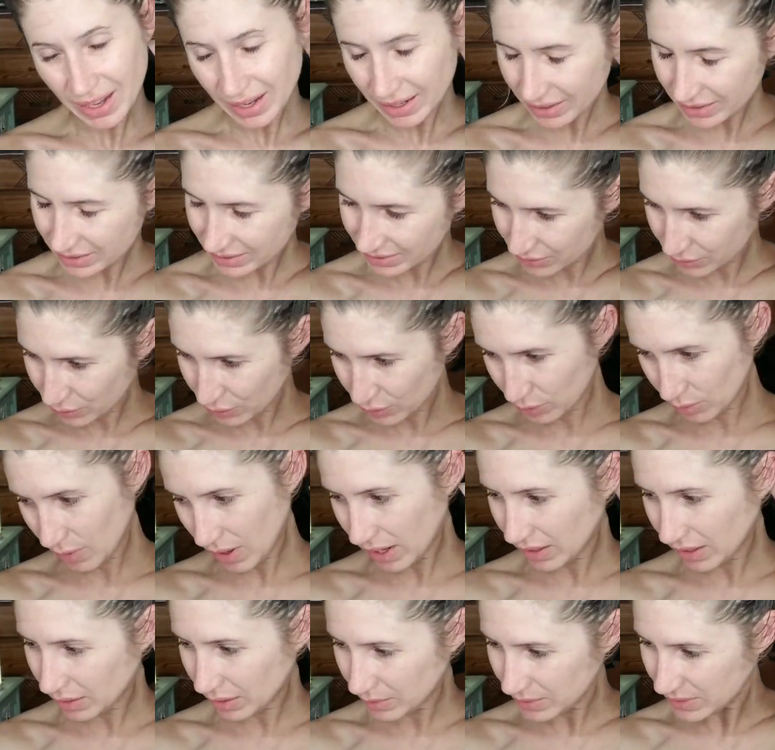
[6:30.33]
because for a while
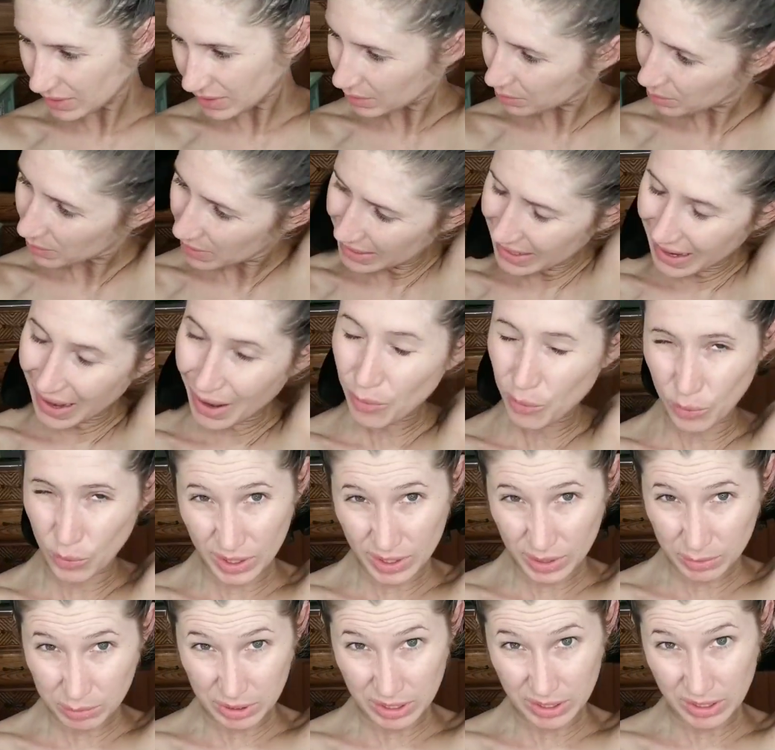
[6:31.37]
I was like, man, I want to
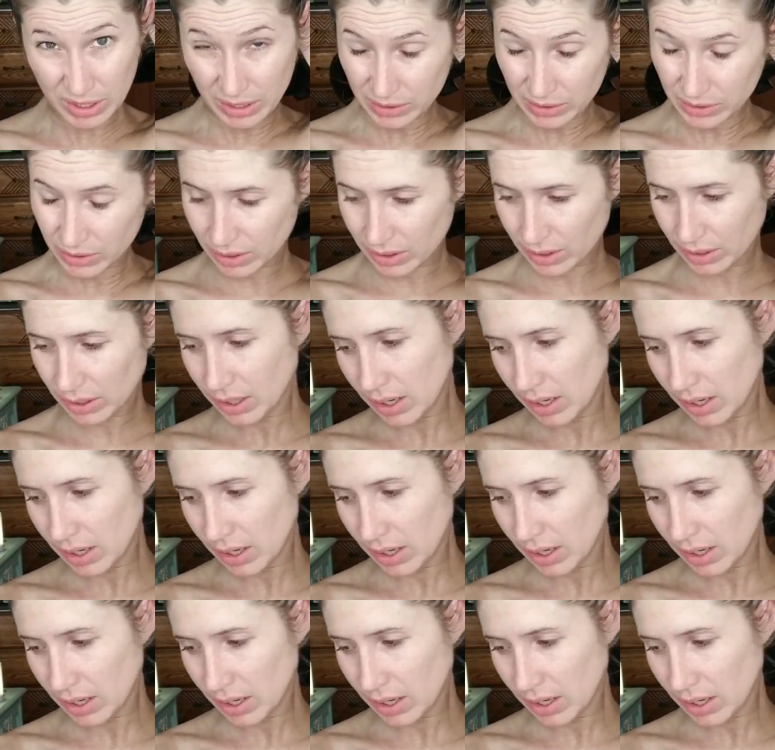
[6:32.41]
be that dark.